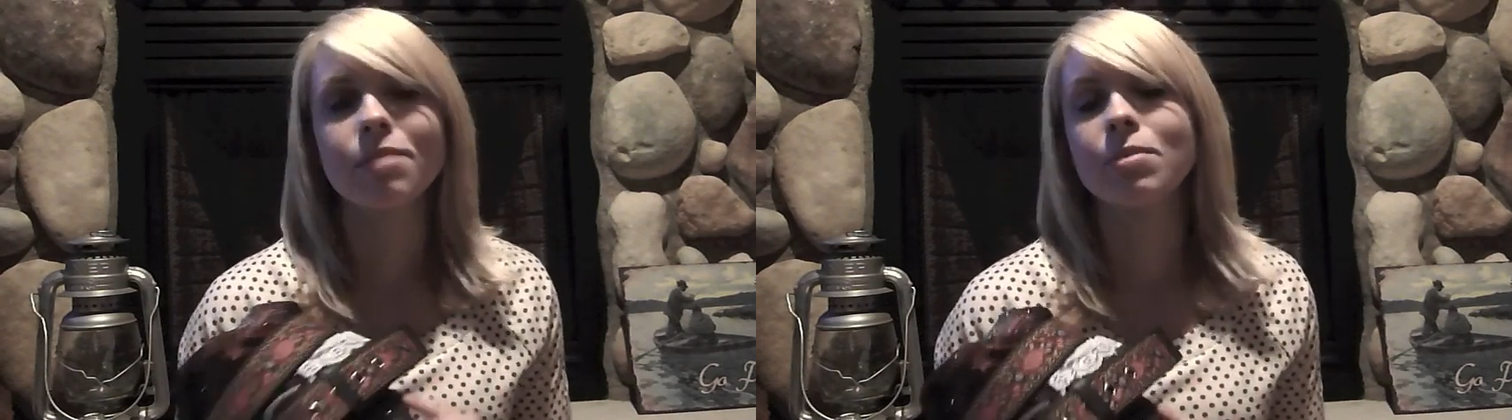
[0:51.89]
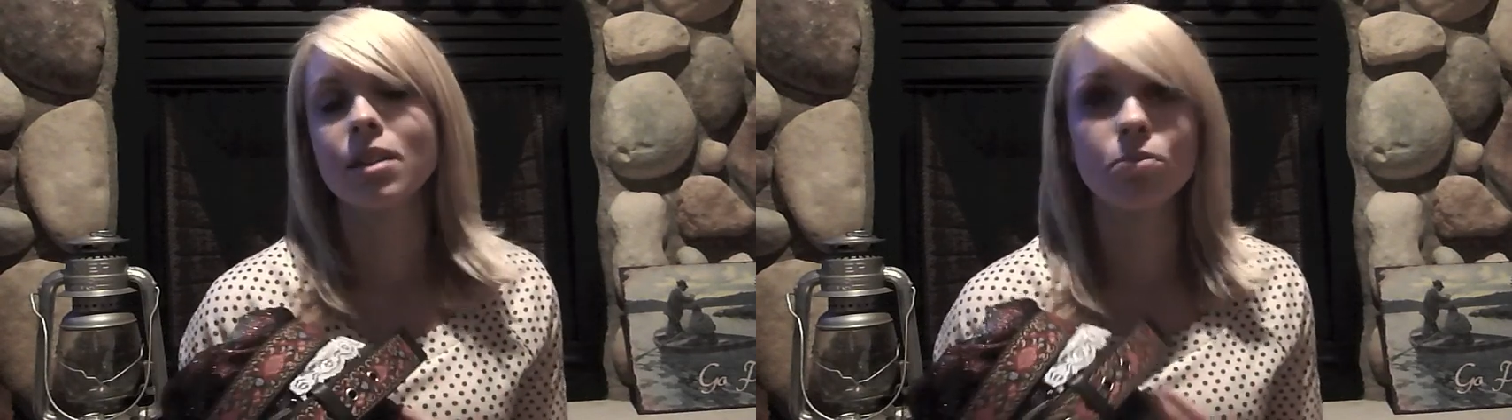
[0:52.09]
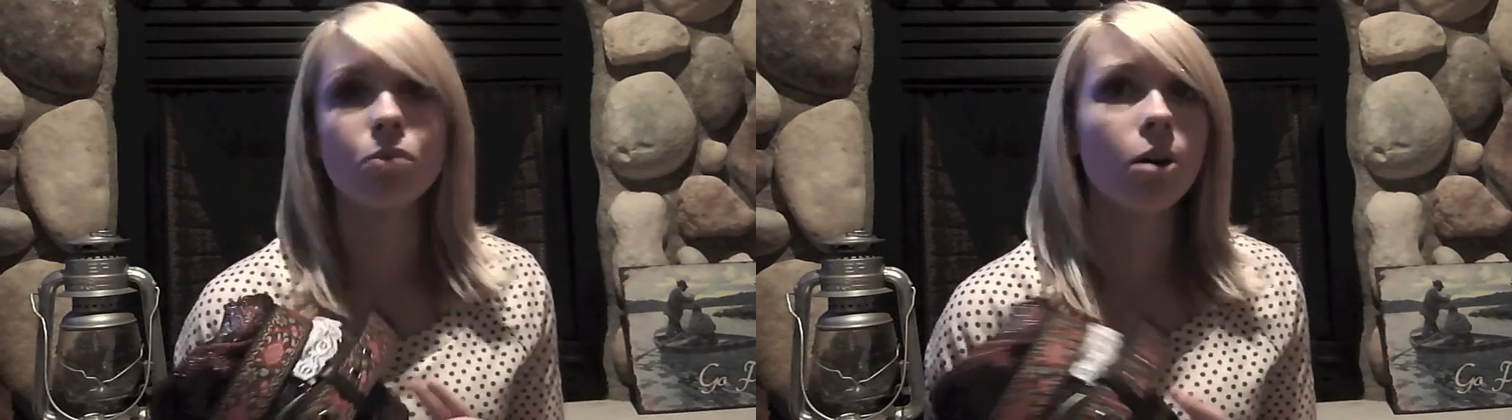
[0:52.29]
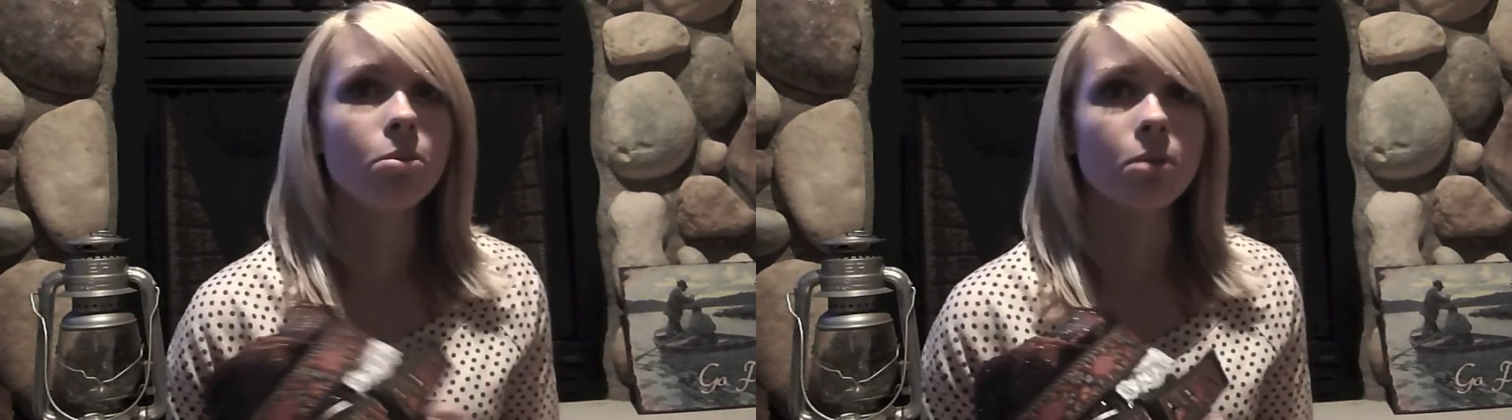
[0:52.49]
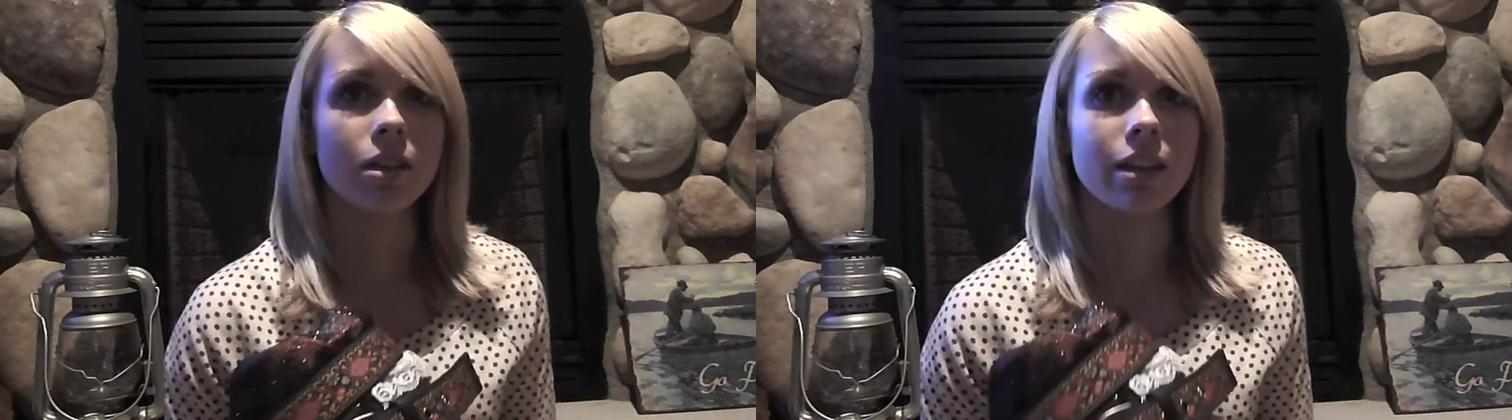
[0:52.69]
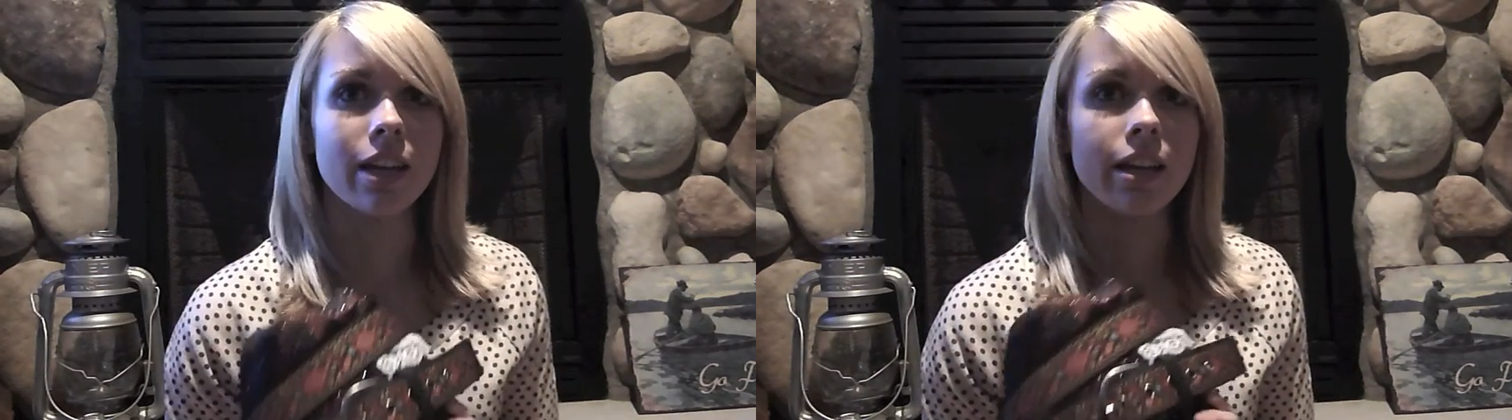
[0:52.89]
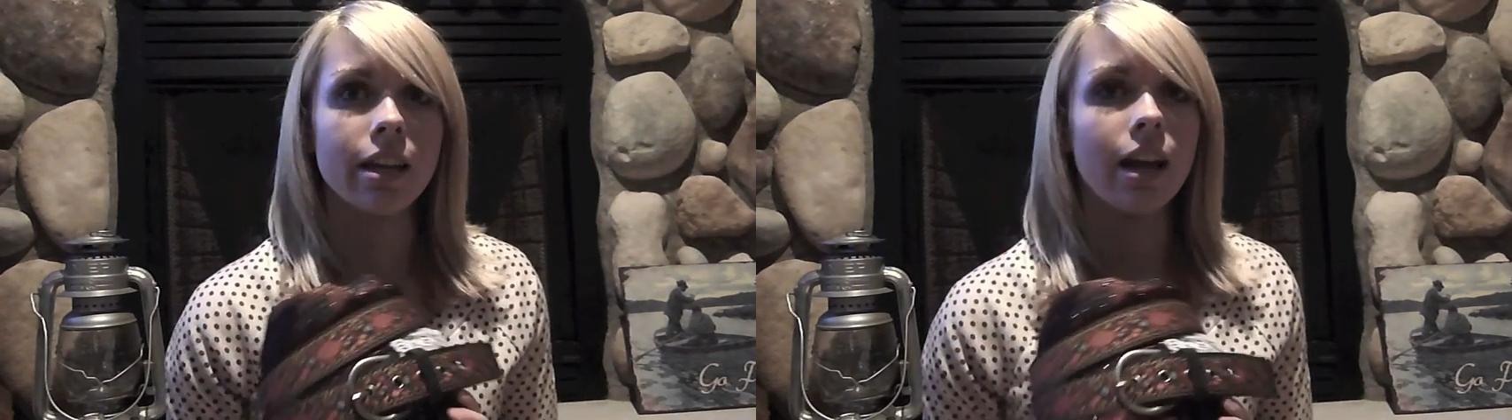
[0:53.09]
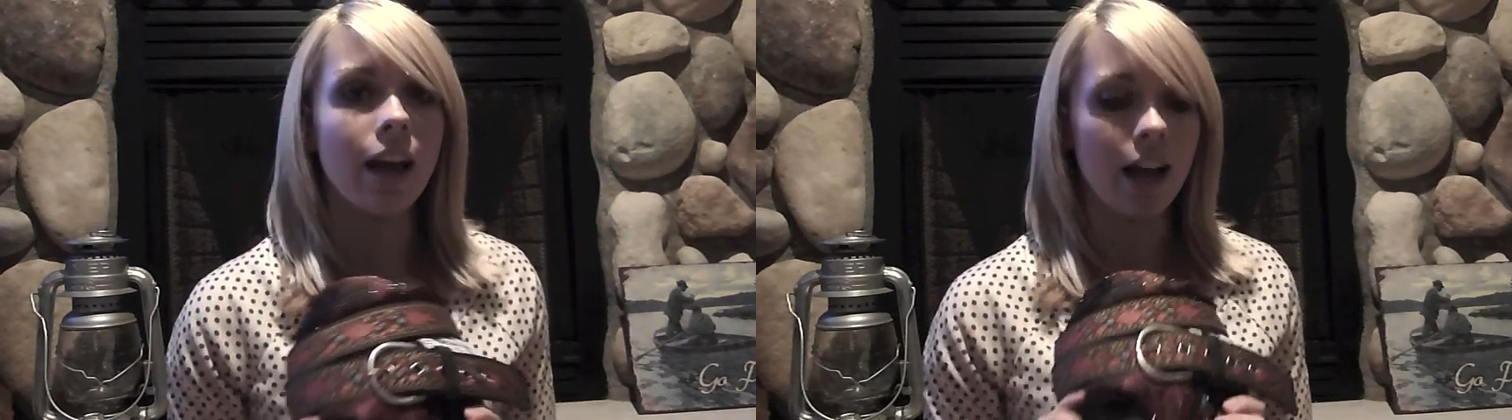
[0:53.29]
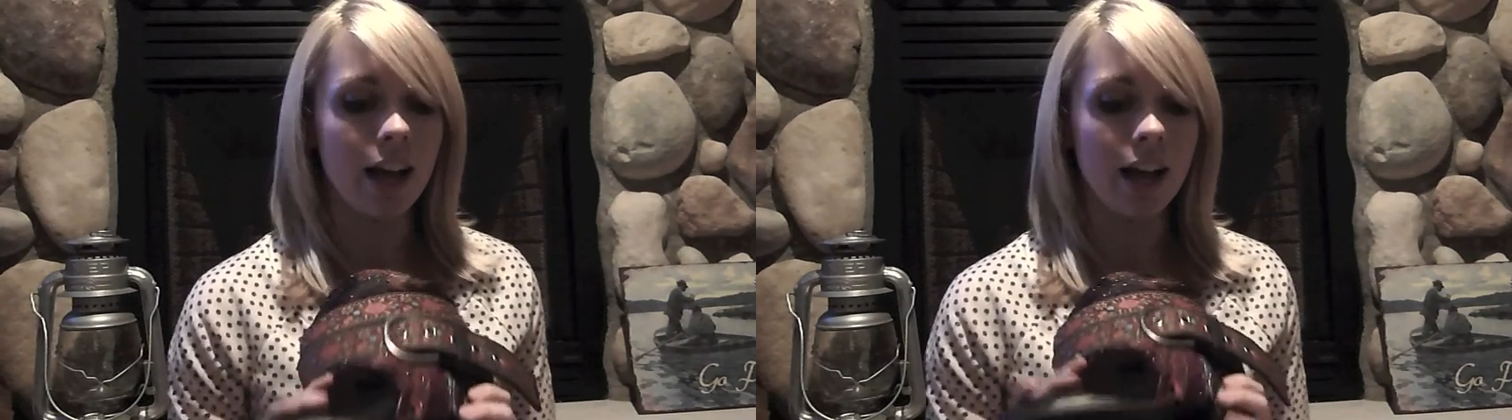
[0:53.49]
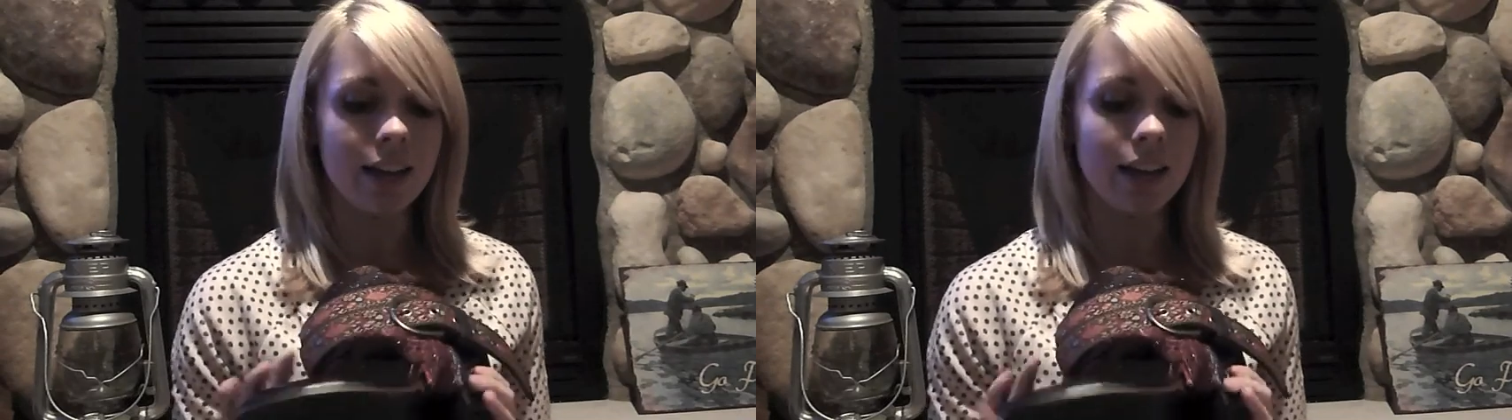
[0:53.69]
but it's well worth it,
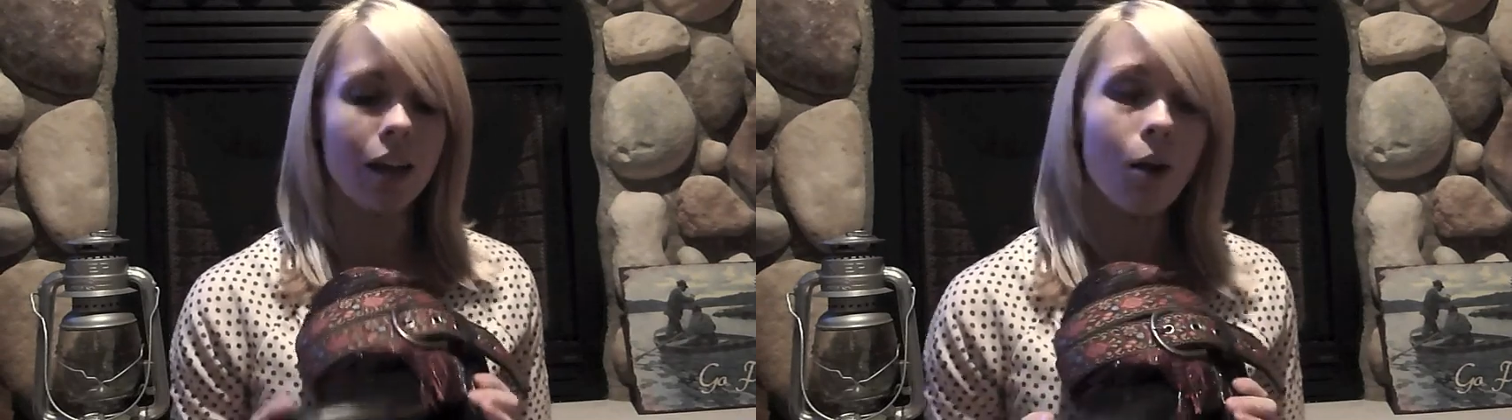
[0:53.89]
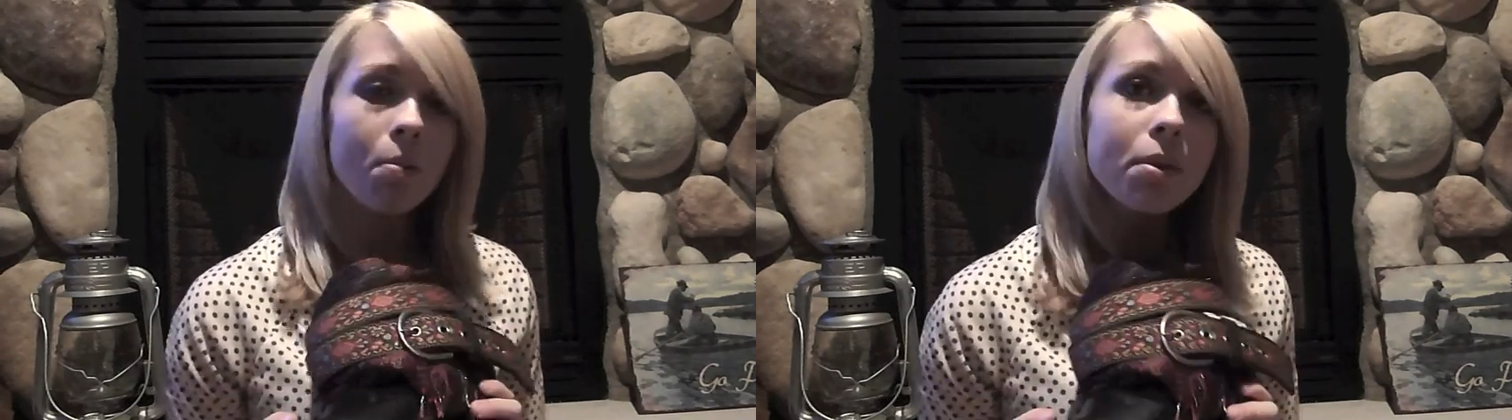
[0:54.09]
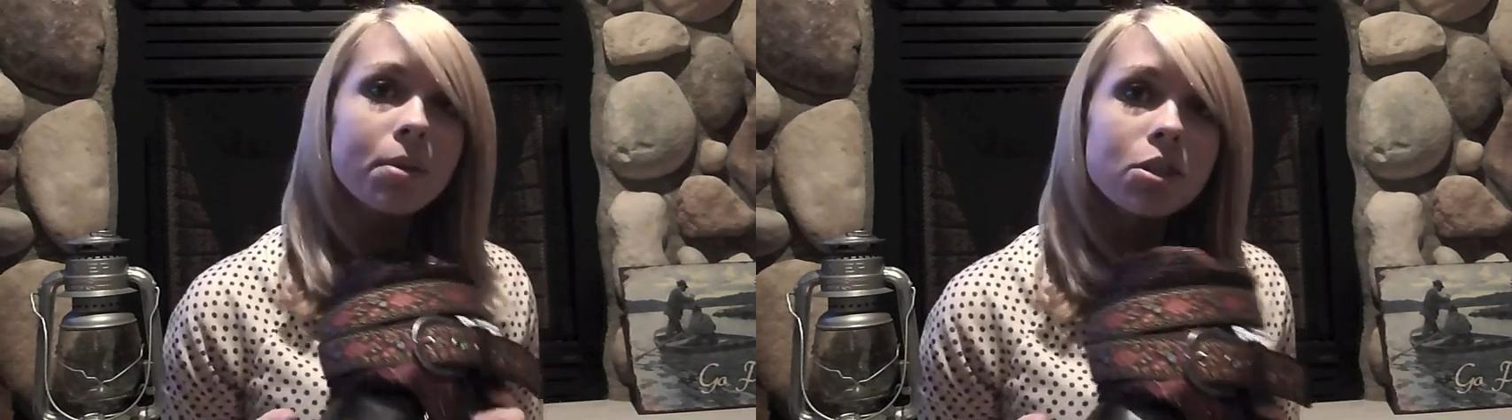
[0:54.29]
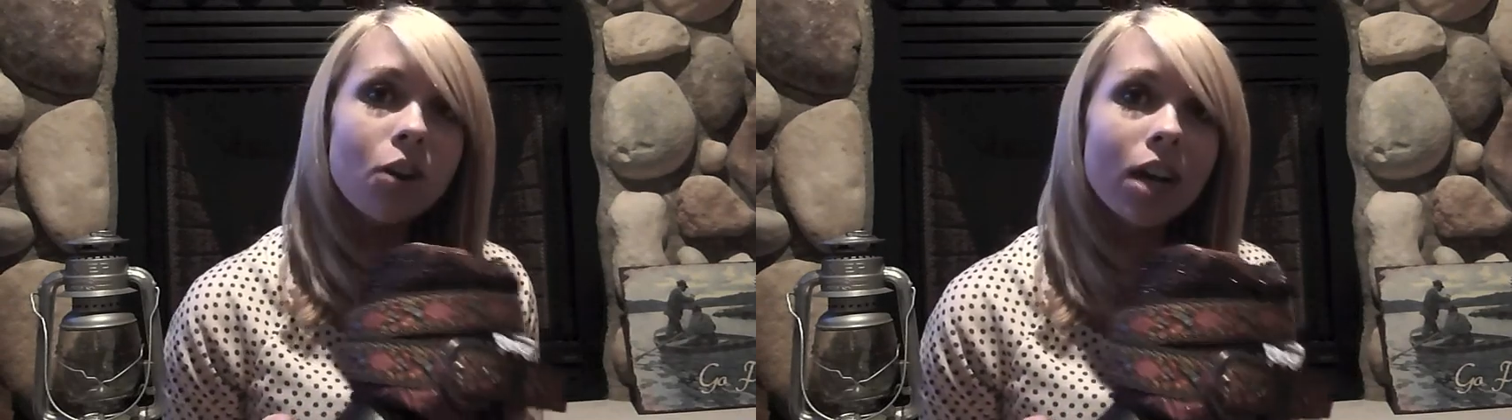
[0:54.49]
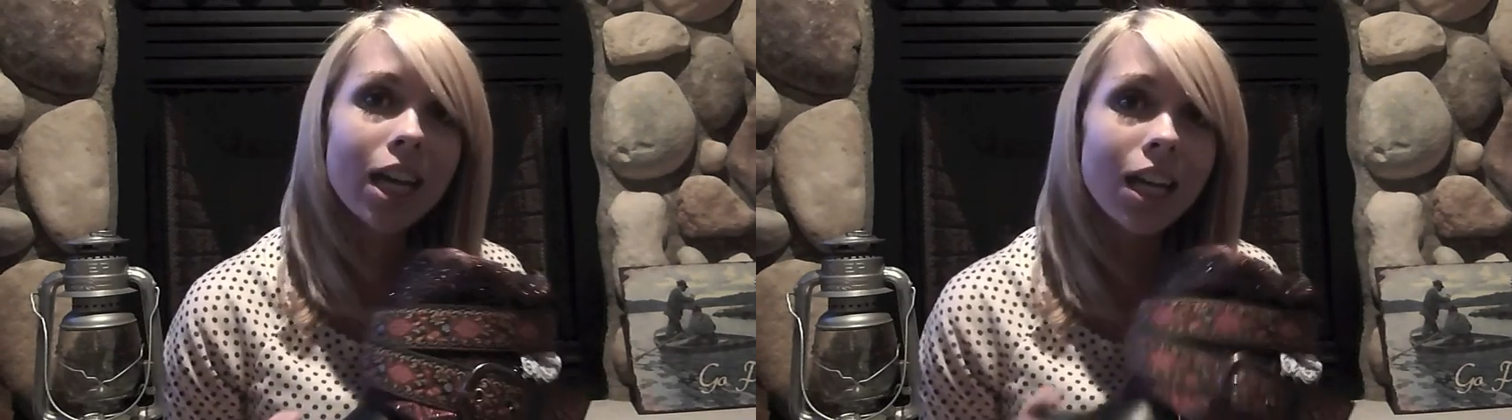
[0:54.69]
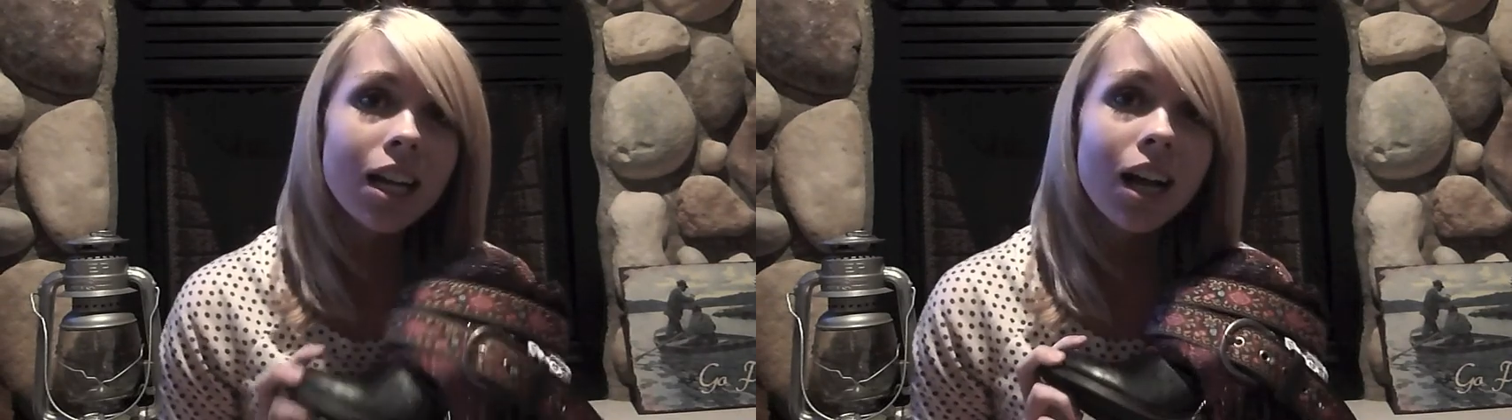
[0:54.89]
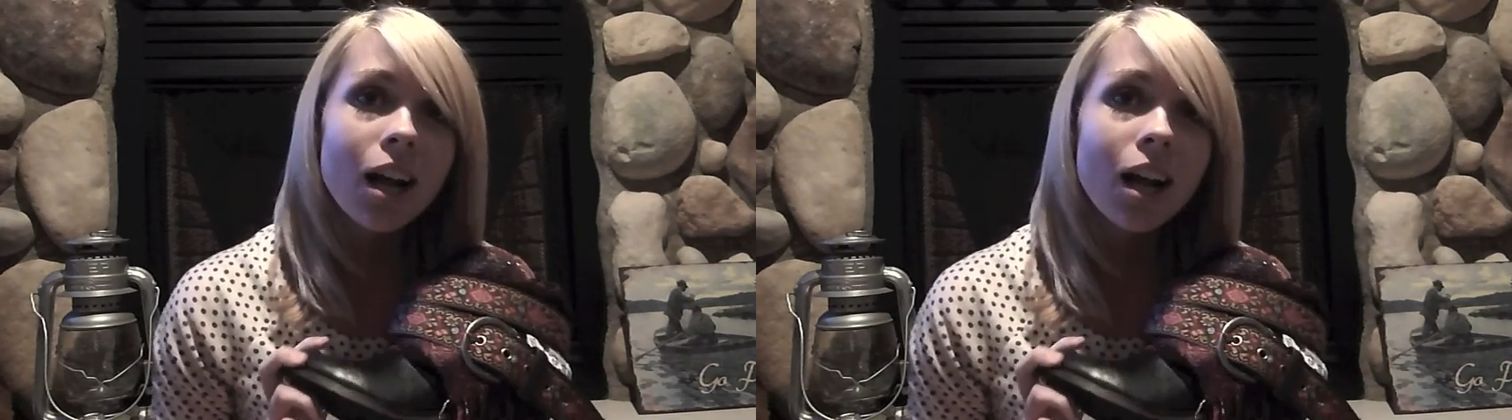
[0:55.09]
and I hope you enjoy it.